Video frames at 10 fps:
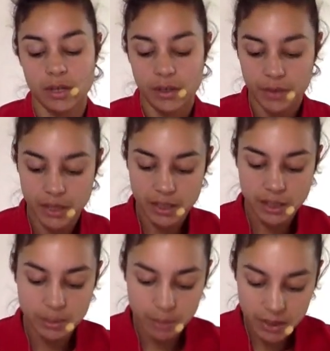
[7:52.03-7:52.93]
This is
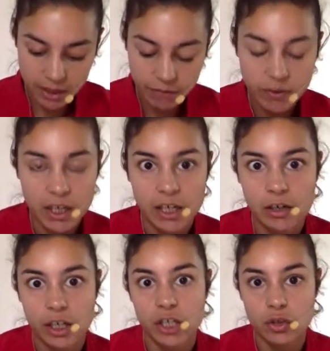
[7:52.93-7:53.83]
specifically
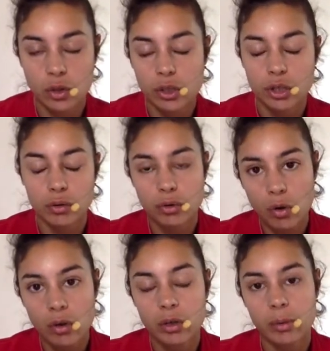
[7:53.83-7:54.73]
looking at structure. You're
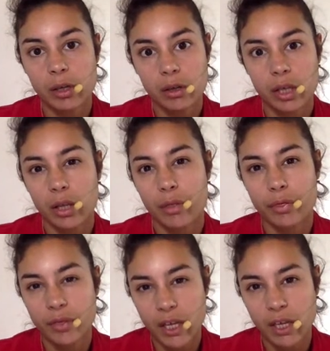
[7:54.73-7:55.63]
not going to be looking at
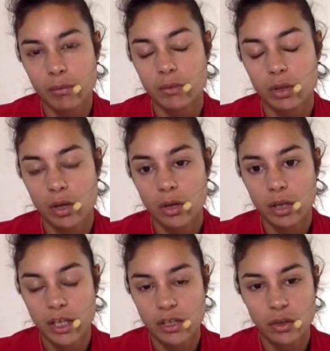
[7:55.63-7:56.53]
themes.
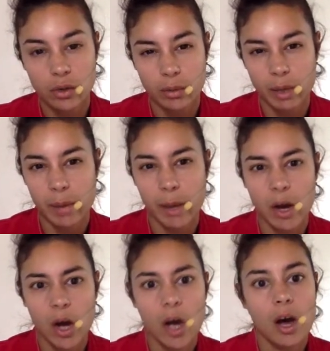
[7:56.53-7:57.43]
It's not going to be
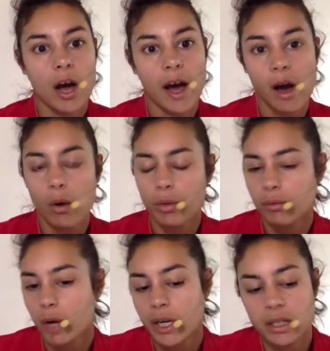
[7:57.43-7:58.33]
about how the
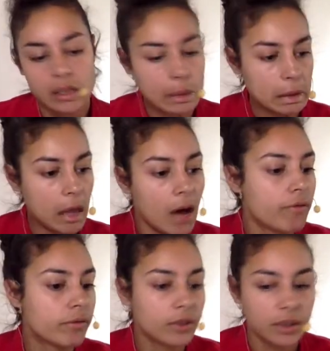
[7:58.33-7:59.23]
writers love